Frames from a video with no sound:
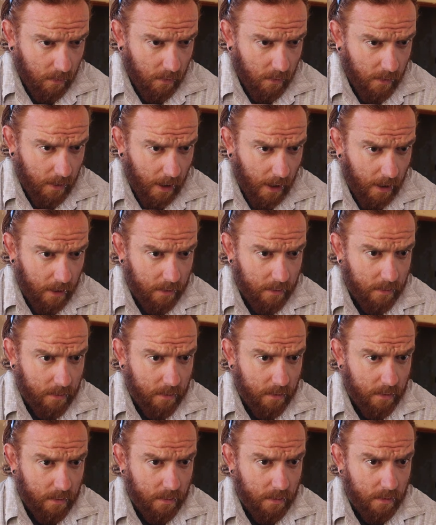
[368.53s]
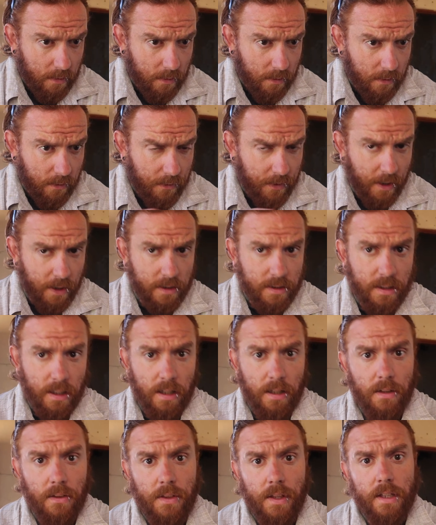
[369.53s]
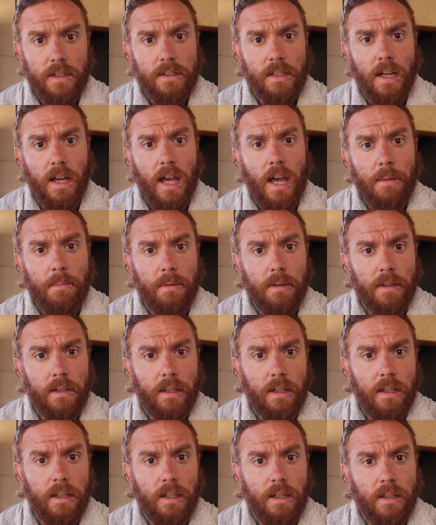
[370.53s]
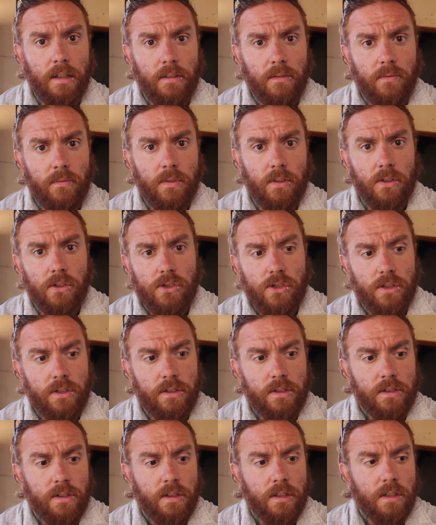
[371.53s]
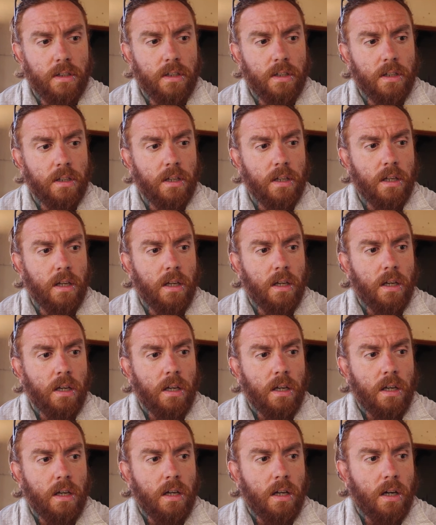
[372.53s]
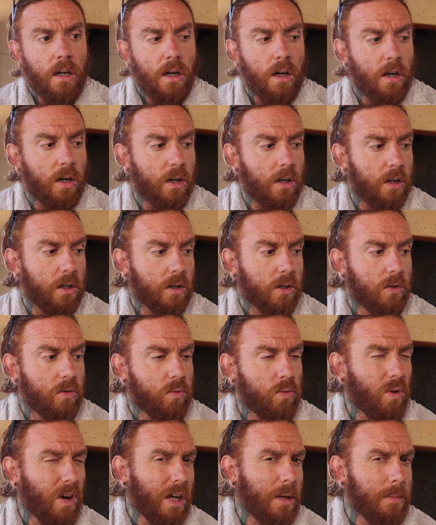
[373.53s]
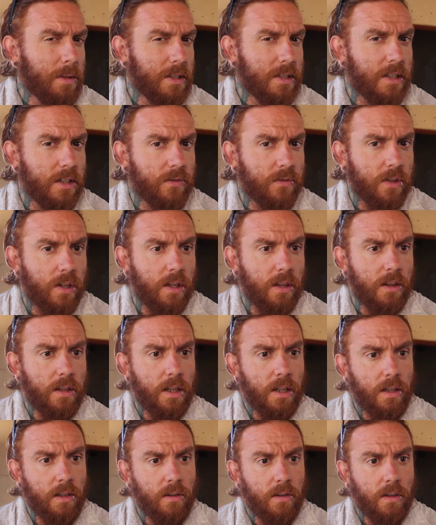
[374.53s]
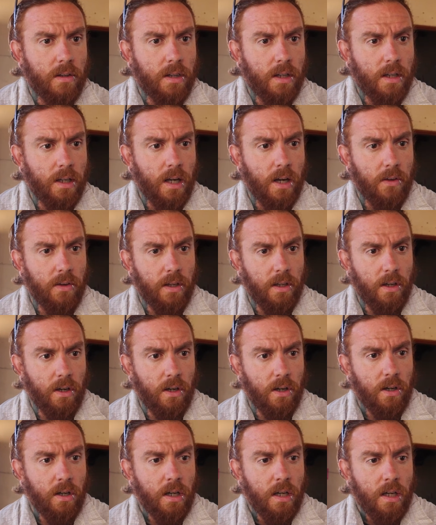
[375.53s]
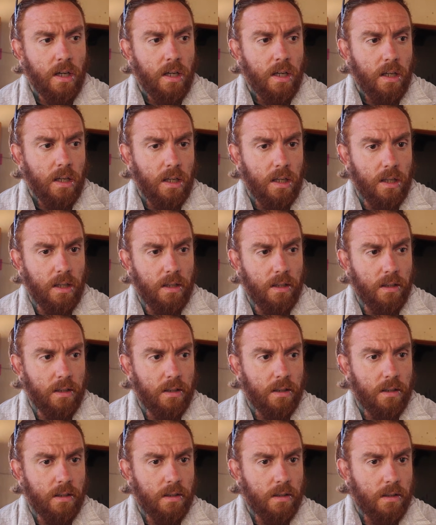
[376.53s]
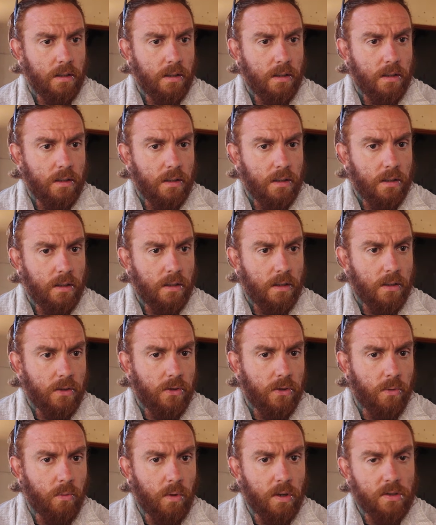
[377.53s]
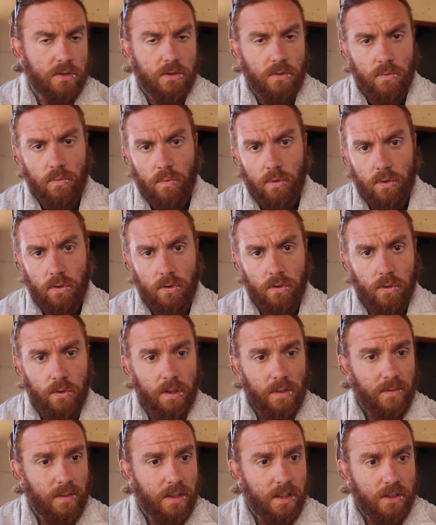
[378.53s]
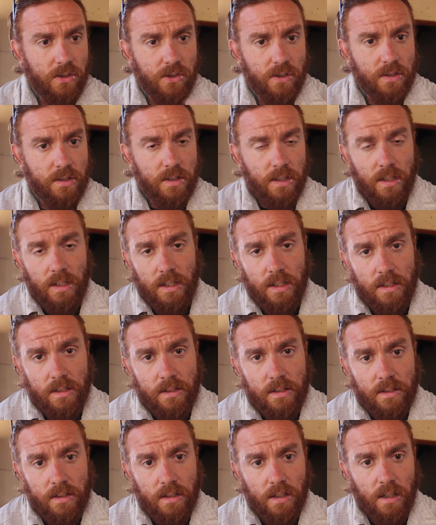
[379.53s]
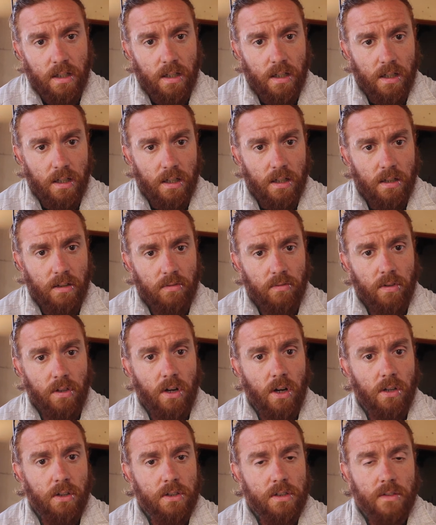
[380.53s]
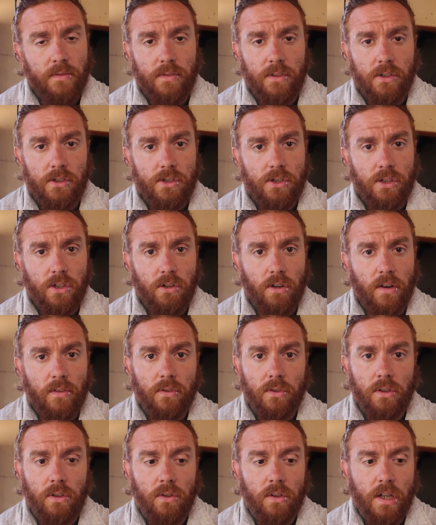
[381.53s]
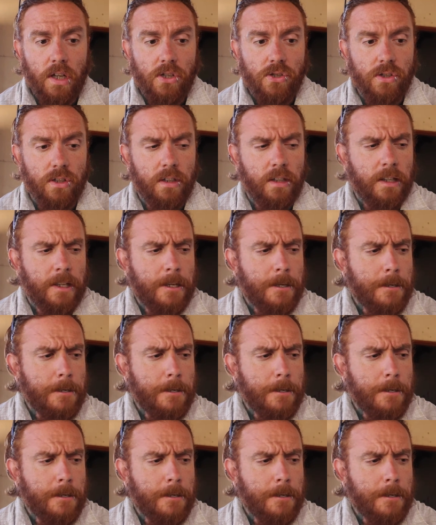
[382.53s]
that things that happen in villages are quite a bit different than how they are in the Western world, or even in just cities, regardless of their geographical location.